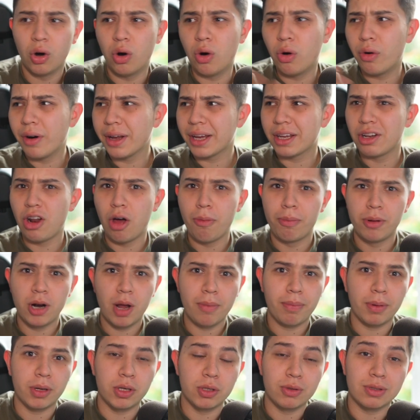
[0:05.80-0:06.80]
Or it can open
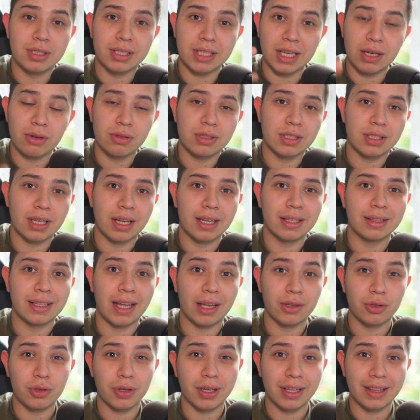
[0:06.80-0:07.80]
up a new skill set
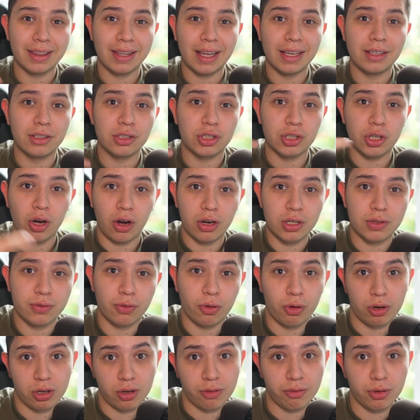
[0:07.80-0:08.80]
that you can then charge
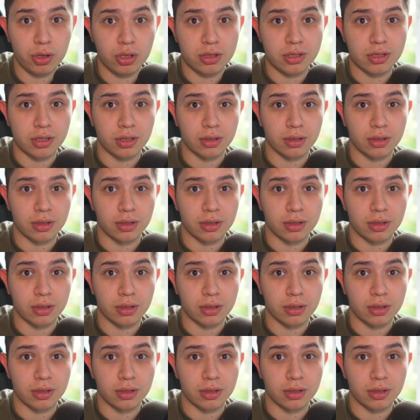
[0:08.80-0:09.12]
for in the future.